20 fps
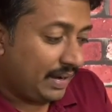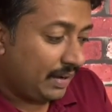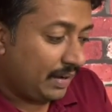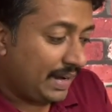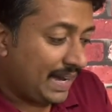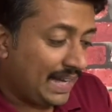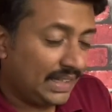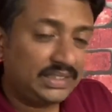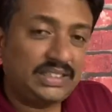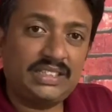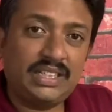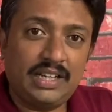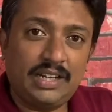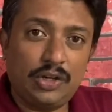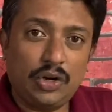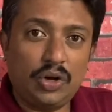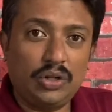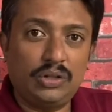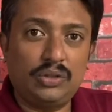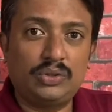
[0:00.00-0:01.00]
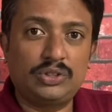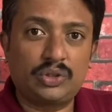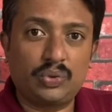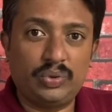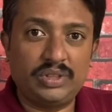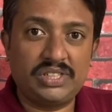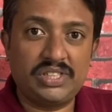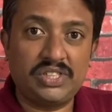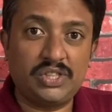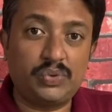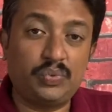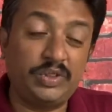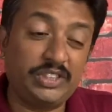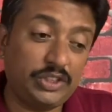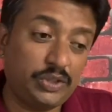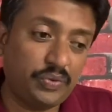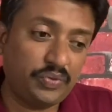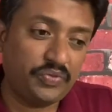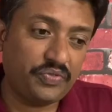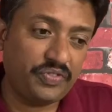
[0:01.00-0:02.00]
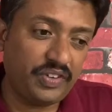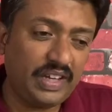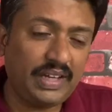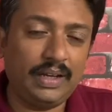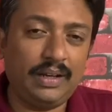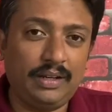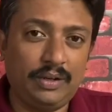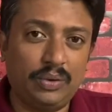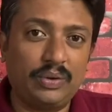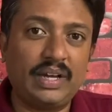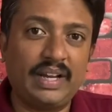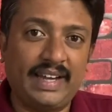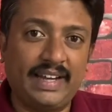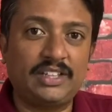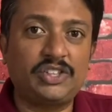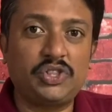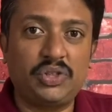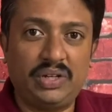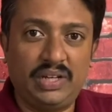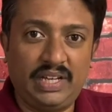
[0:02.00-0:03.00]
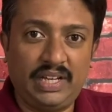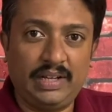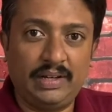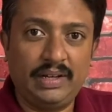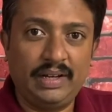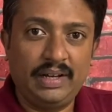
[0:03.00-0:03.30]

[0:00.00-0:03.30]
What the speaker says: answering all those questions which you feel you can actually